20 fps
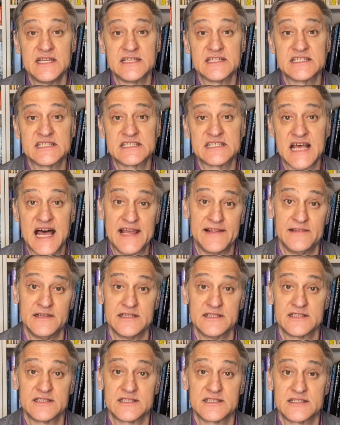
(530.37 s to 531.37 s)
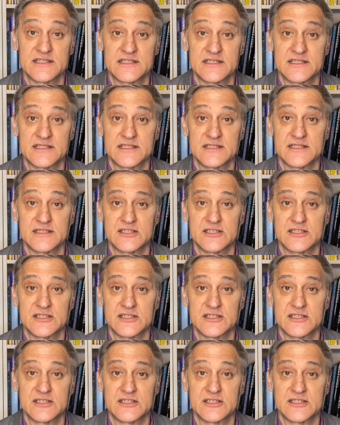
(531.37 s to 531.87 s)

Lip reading: silence.